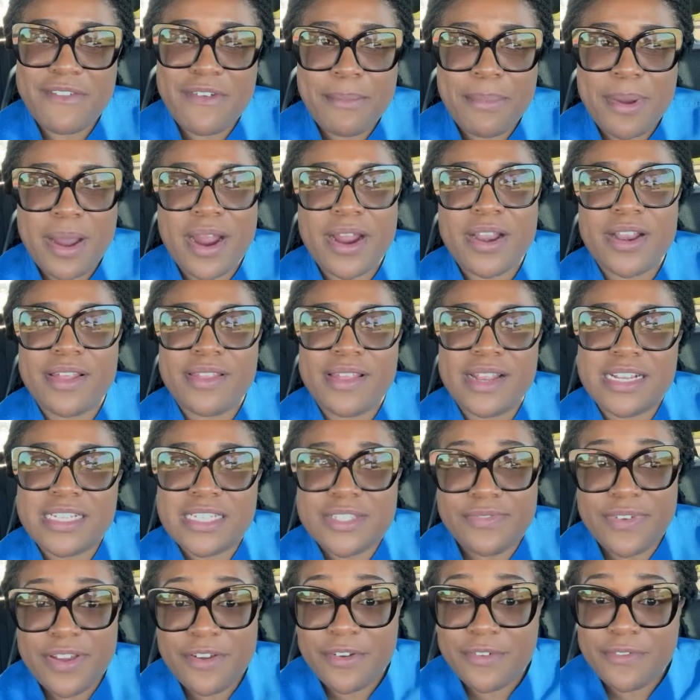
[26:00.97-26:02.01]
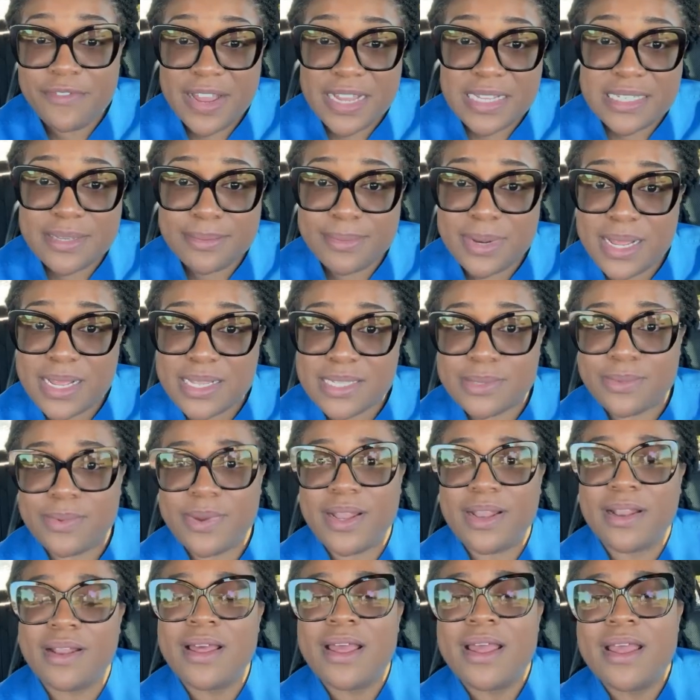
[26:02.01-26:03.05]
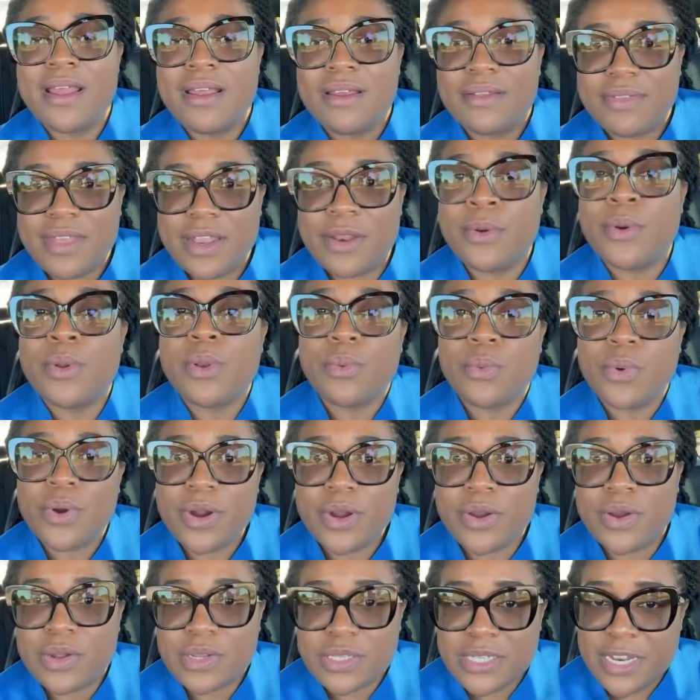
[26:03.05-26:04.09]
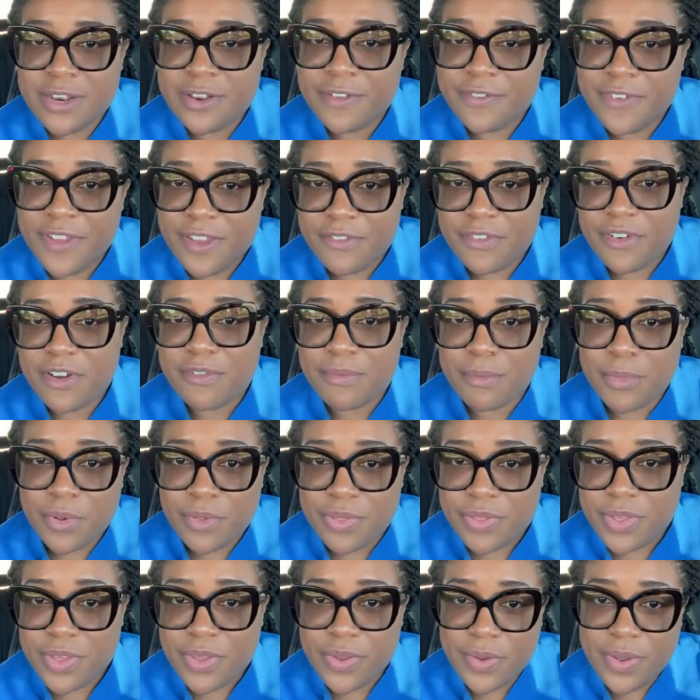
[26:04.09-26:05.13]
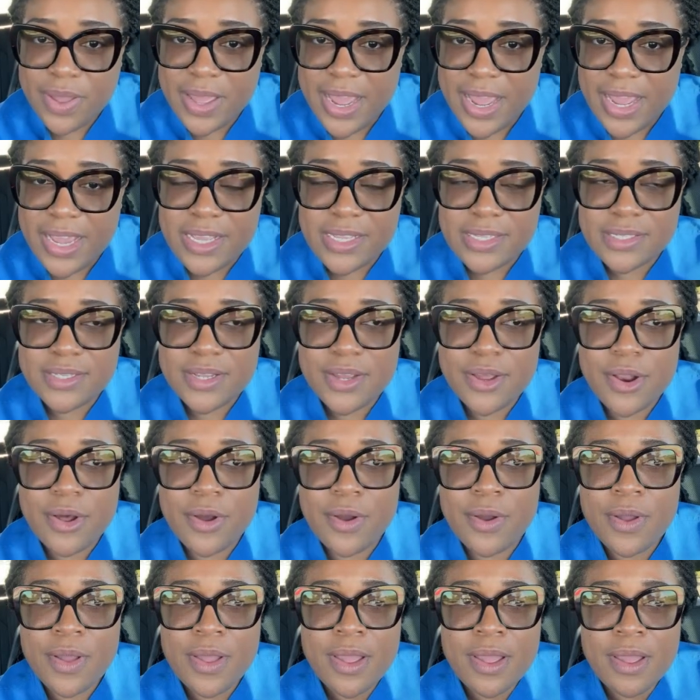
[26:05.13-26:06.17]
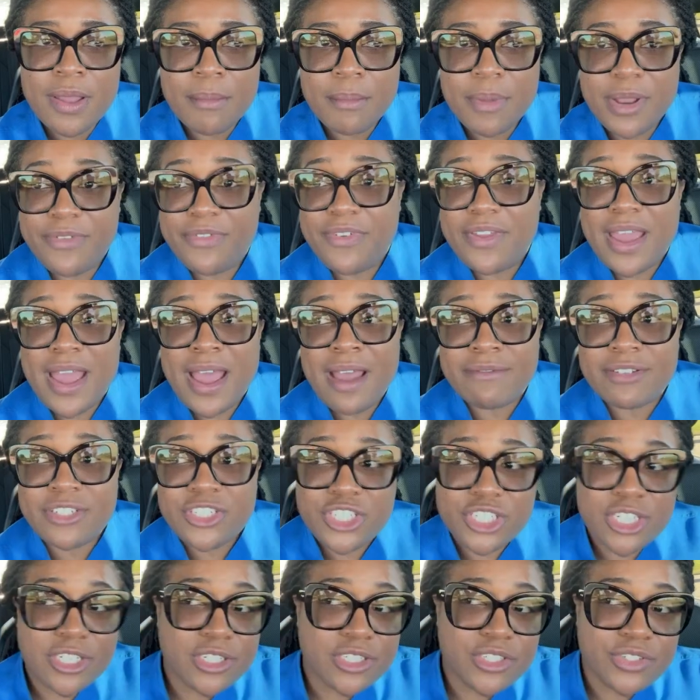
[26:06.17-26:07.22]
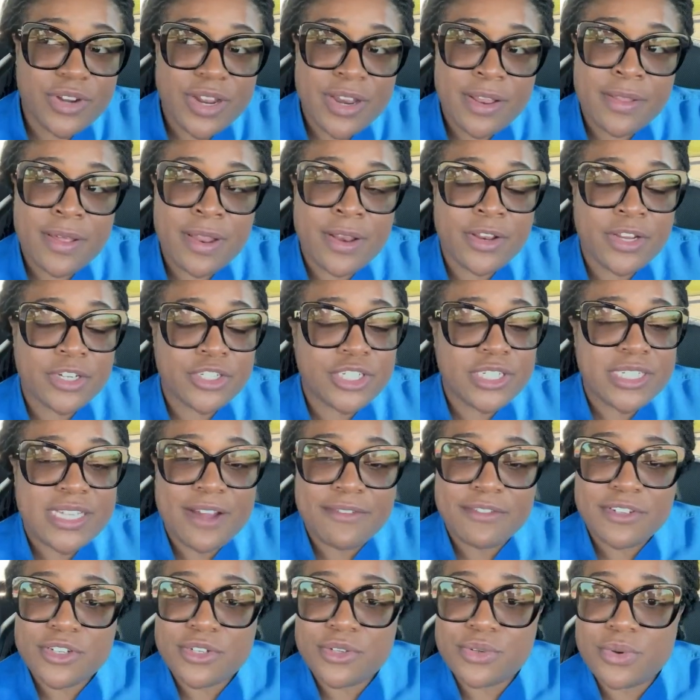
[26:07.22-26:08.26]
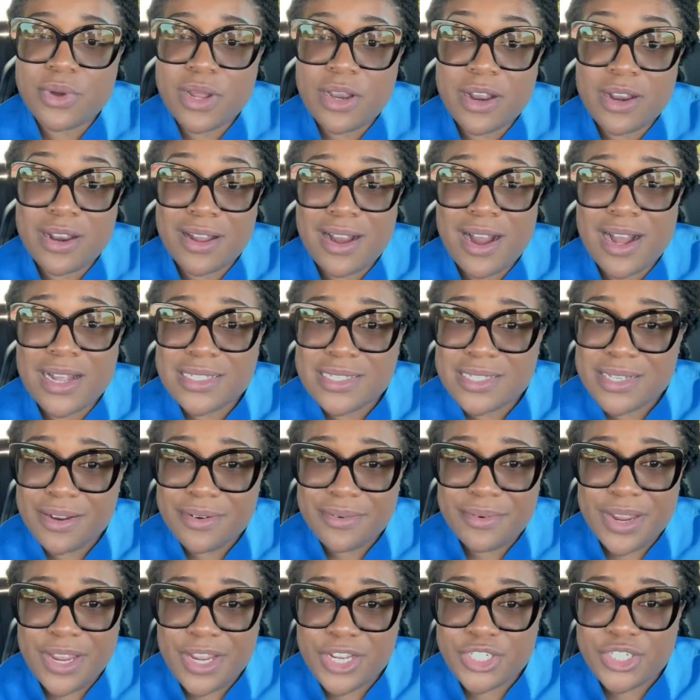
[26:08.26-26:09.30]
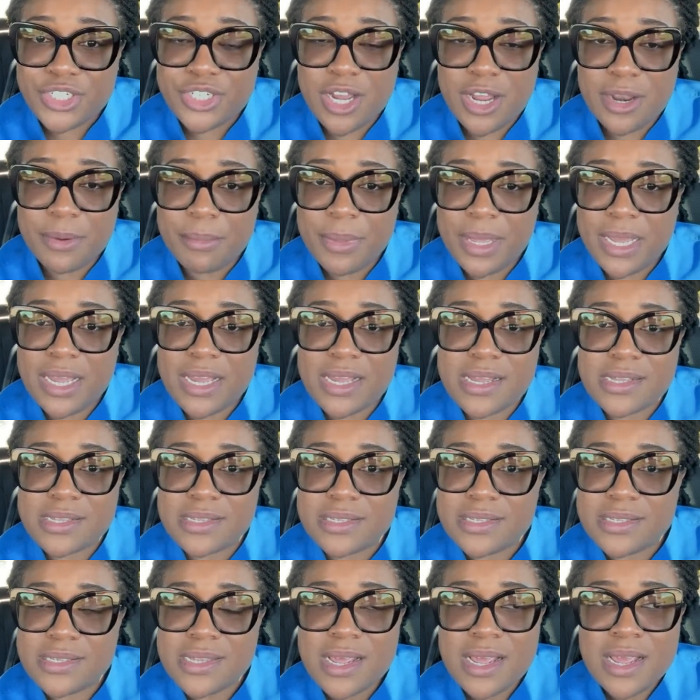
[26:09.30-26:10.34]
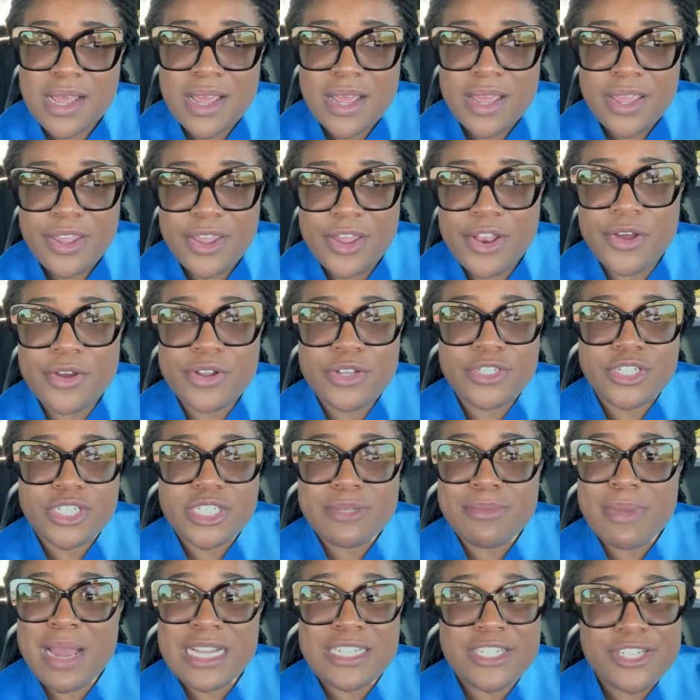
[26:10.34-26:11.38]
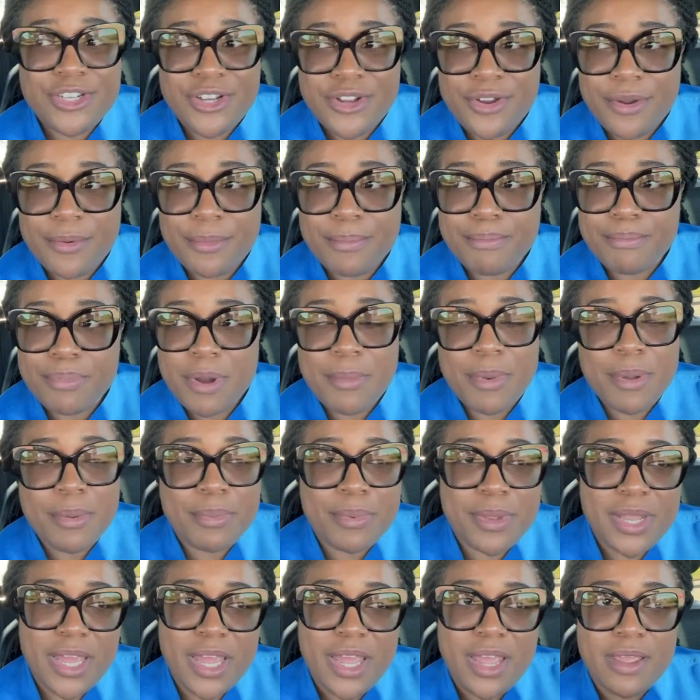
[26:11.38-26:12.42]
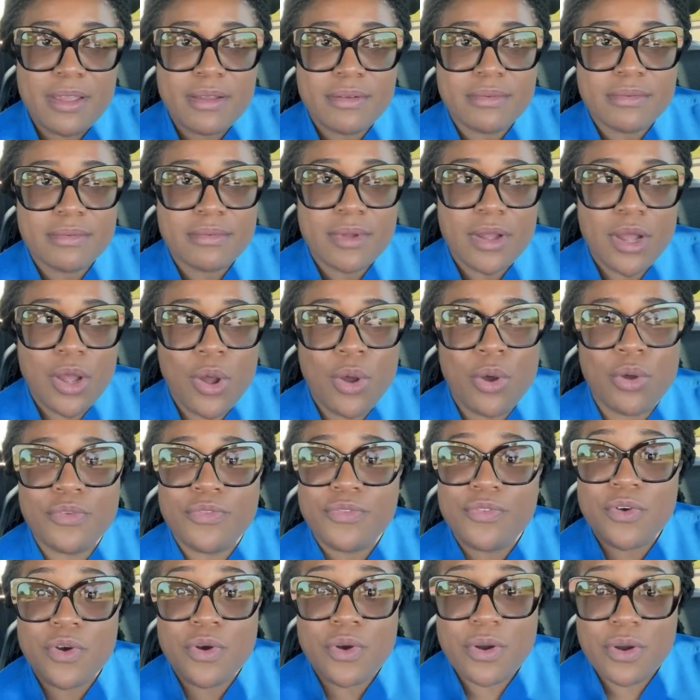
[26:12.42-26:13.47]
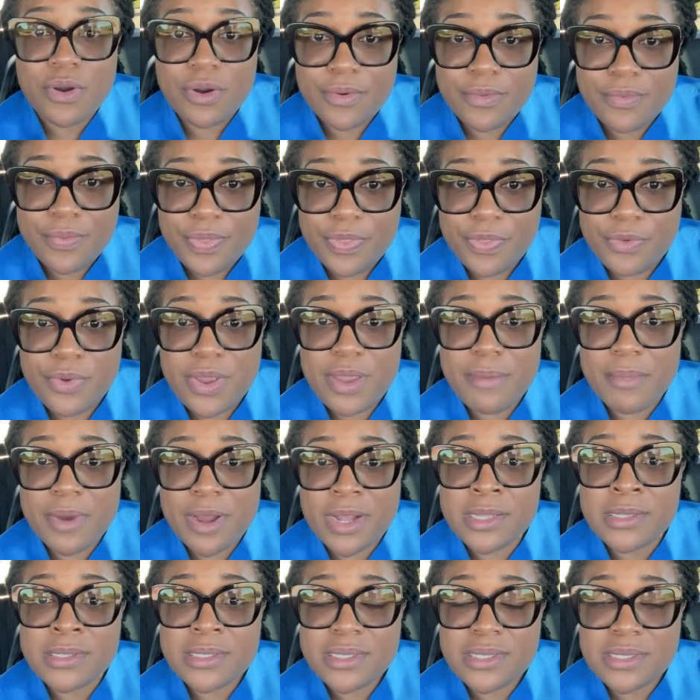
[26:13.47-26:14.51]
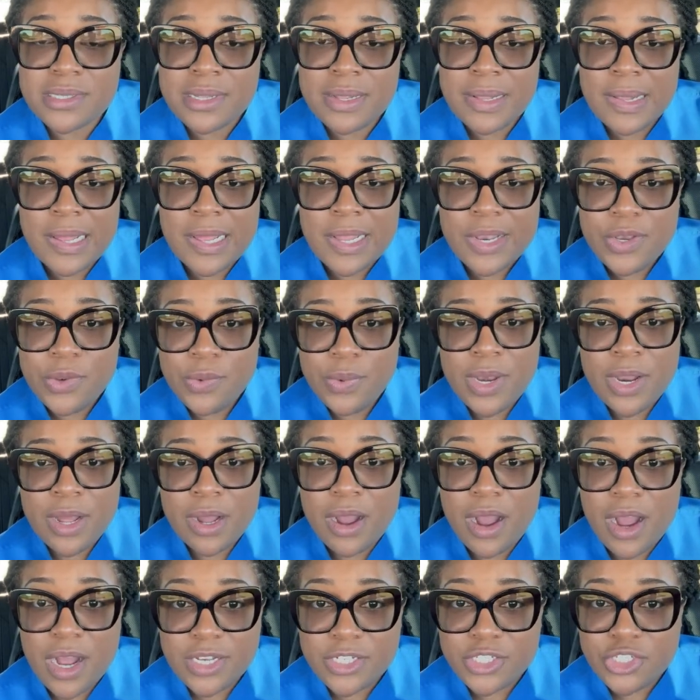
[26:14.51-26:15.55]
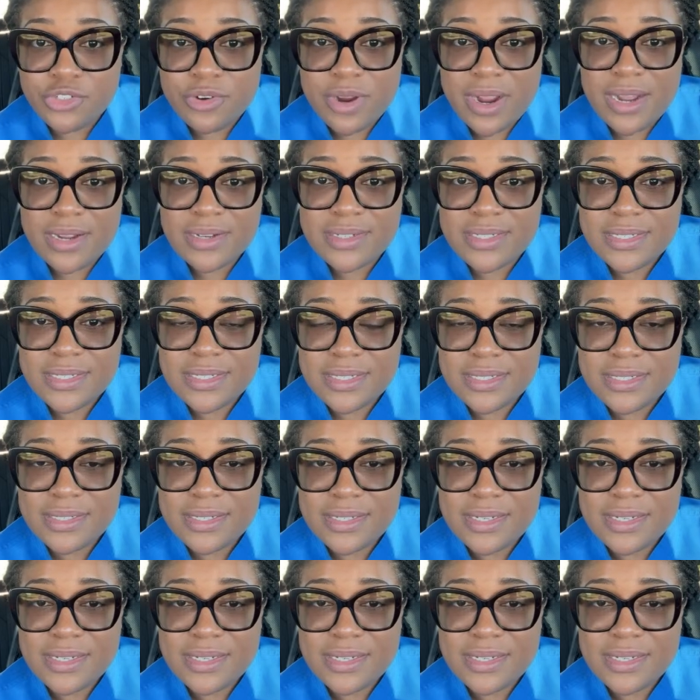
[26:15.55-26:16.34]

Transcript: you have a partner that is very flexible as well, then it will work out in the favor of both of you guys, you know. But if you have children, then you just have to do a lot of consideration, because, you know, just imagine you're probably out for 3 months doing a contract,